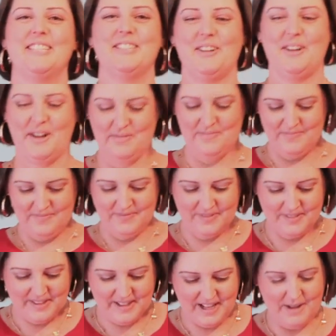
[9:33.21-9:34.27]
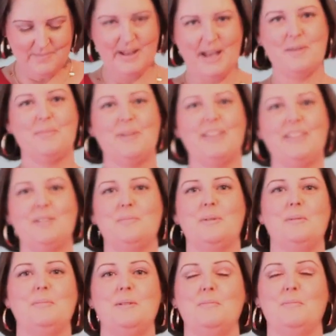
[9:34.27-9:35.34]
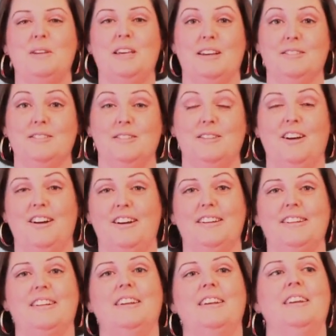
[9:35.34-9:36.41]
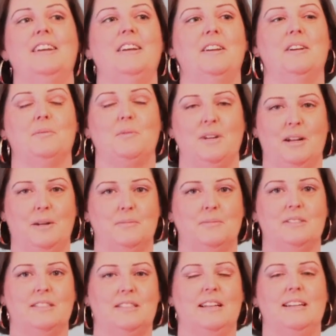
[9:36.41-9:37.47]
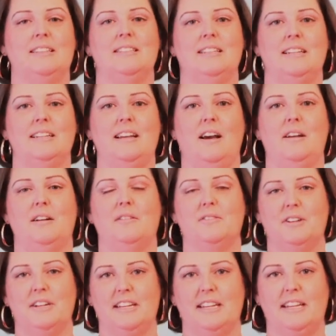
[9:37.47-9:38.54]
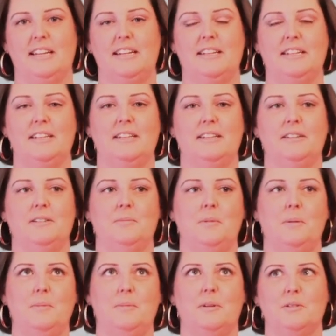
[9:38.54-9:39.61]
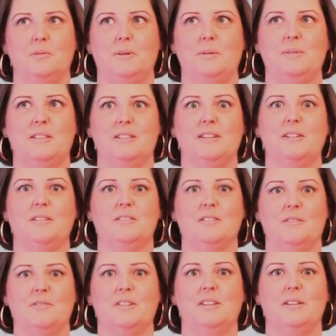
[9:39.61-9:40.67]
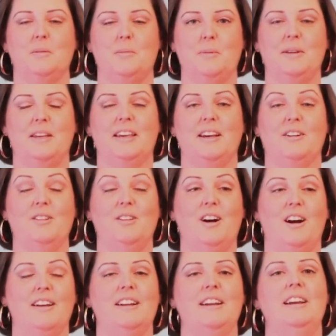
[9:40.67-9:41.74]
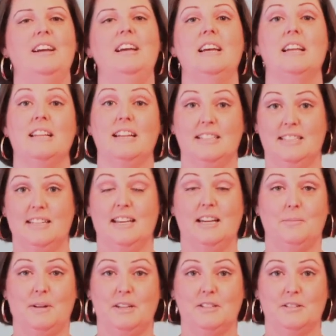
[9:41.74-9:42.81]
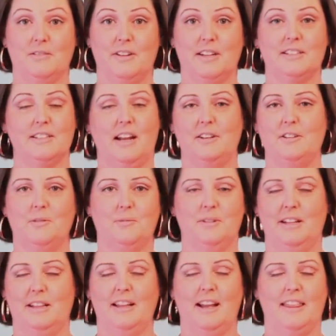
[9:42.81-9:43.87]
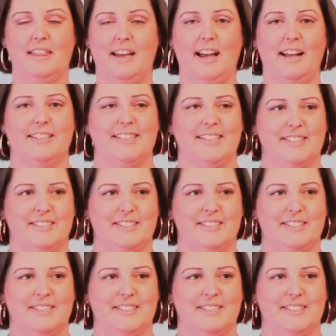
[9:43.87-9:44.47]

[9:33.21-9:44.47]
Well, I'm happy, and the baby kicks a lot. When I'm like sitting down after I eat, maybe about 20 minutes later, I start feeling the baby kick a lot. It likes to kick my cervix. I don't really like that.